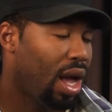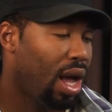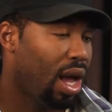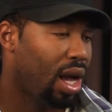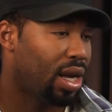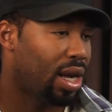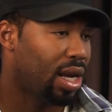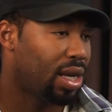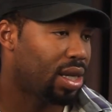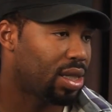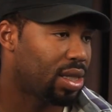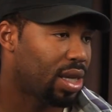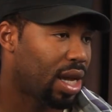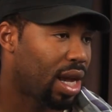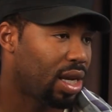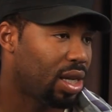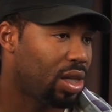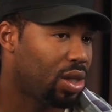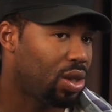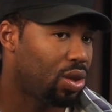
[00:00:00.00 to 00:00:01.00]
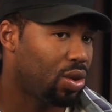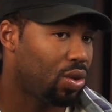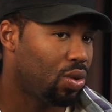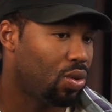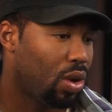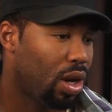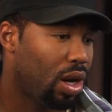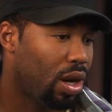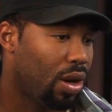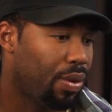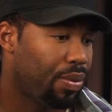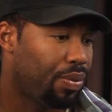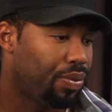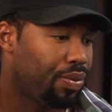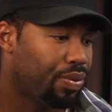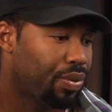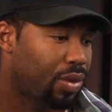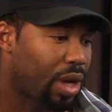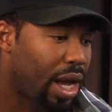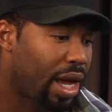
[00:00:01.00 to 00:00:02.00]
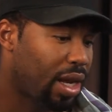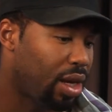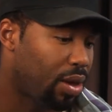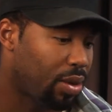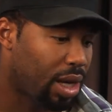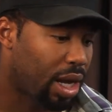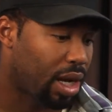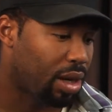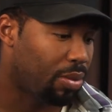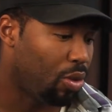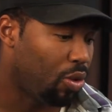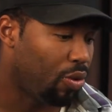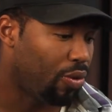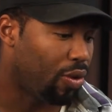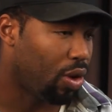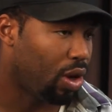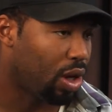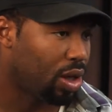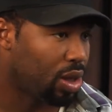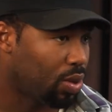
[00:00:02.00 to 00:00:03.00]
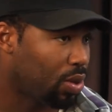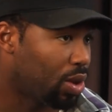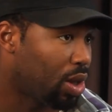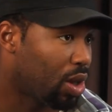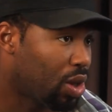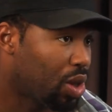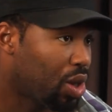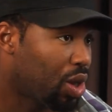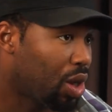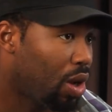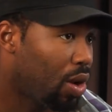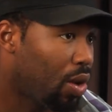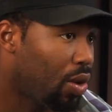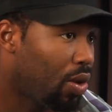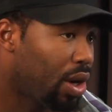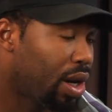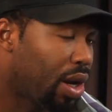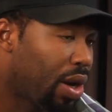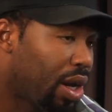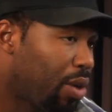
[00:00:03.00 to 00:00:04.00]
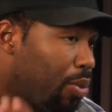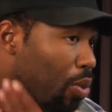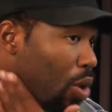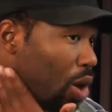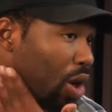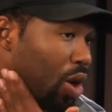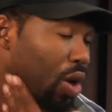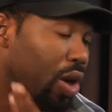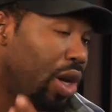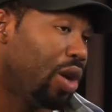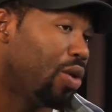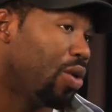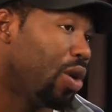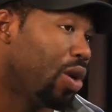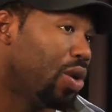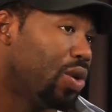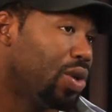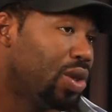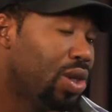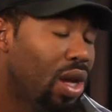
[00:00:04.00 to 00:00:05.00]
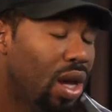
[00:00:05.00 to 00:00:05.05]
And I decided I had to kind of move on to another show, and I ended up working on Heroes.